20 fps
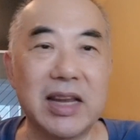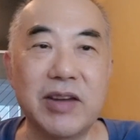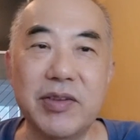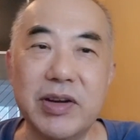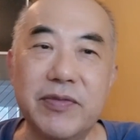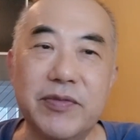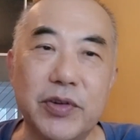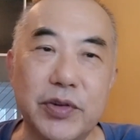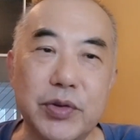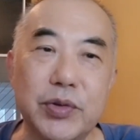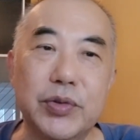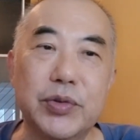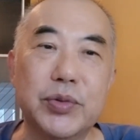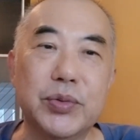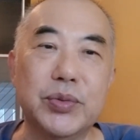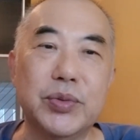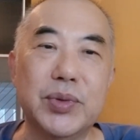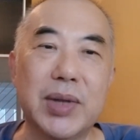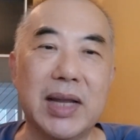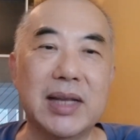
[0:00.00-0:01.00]
area for you
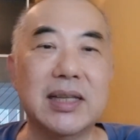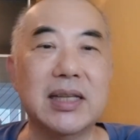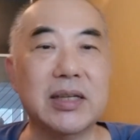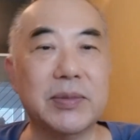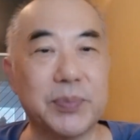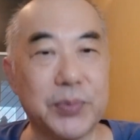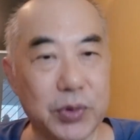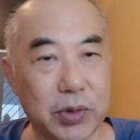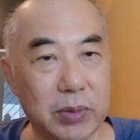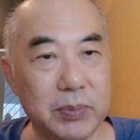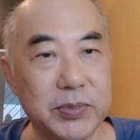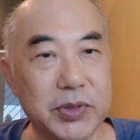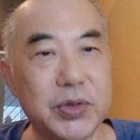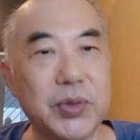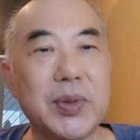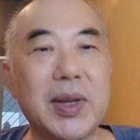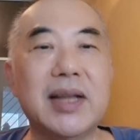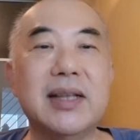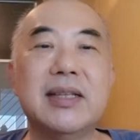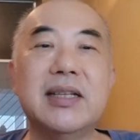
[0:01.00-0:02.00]
to enter a prompt.
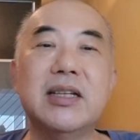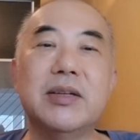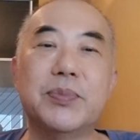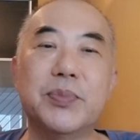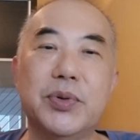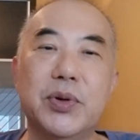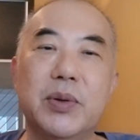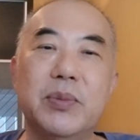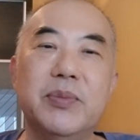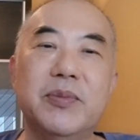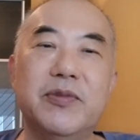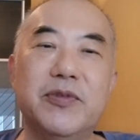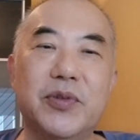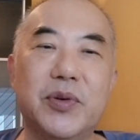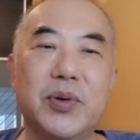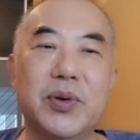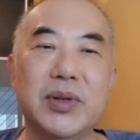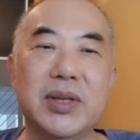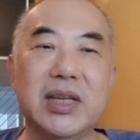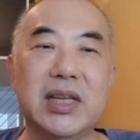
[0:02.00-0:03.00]
So enter a prompt
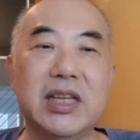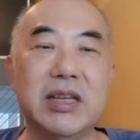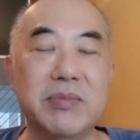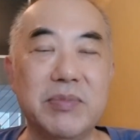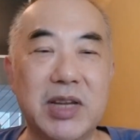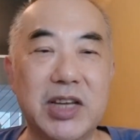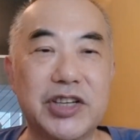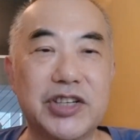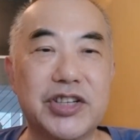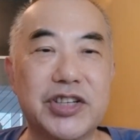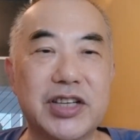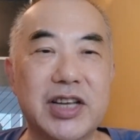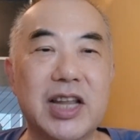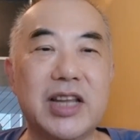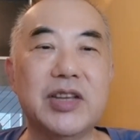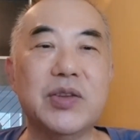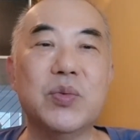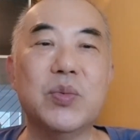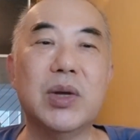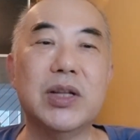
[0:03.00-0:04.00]
for the image
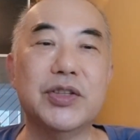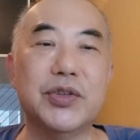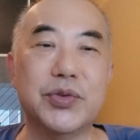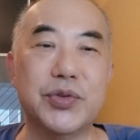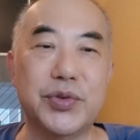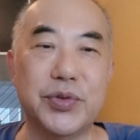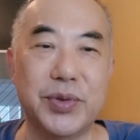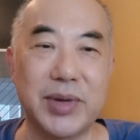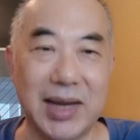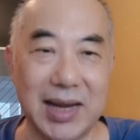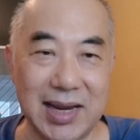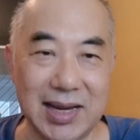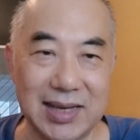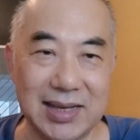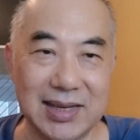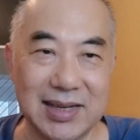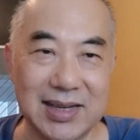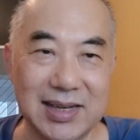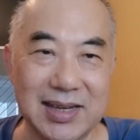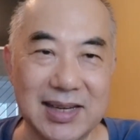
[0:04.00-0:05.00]
that you want to create.
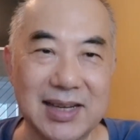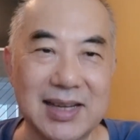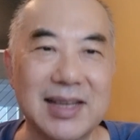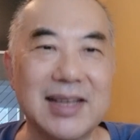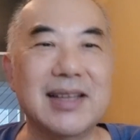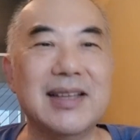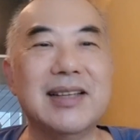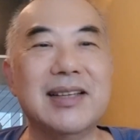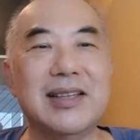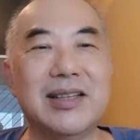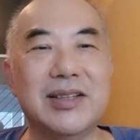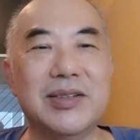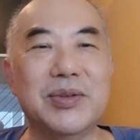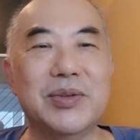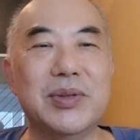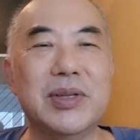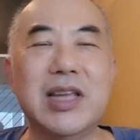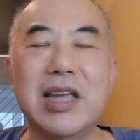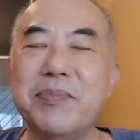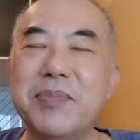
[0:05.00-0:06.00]

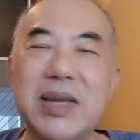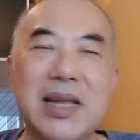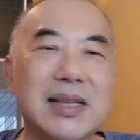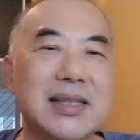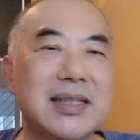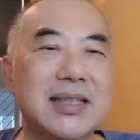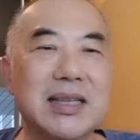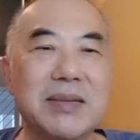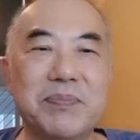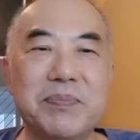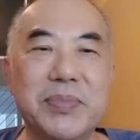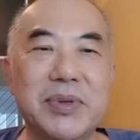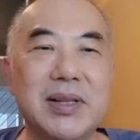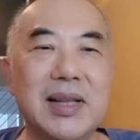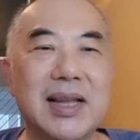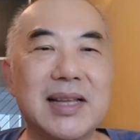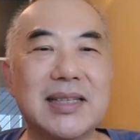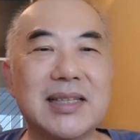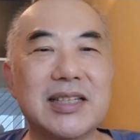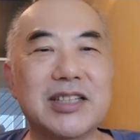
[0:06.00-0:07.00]
It can be as simple
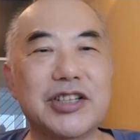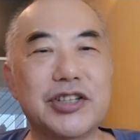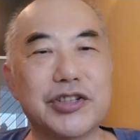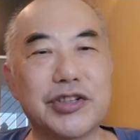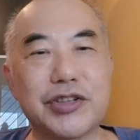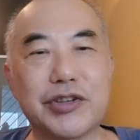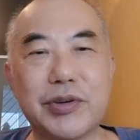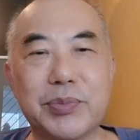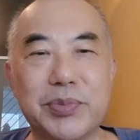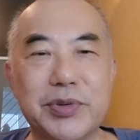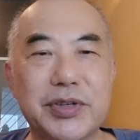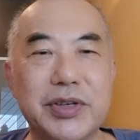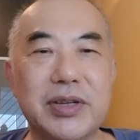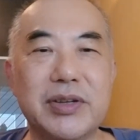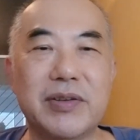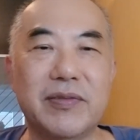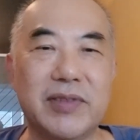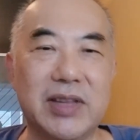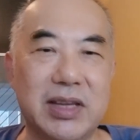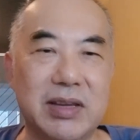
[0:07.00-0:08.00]
as a
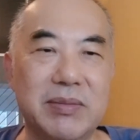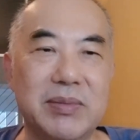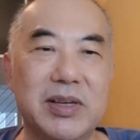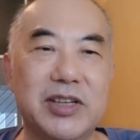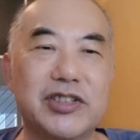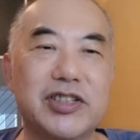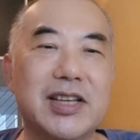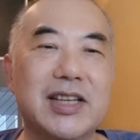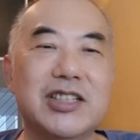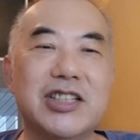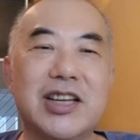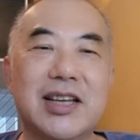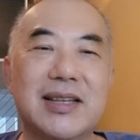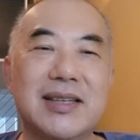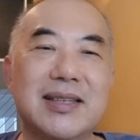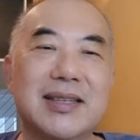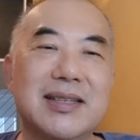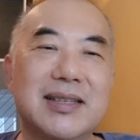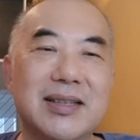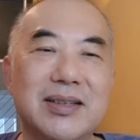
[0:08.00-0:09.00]
description of the image, such
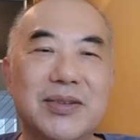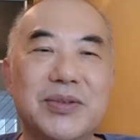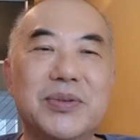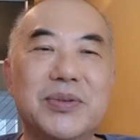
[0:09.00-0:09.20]
as,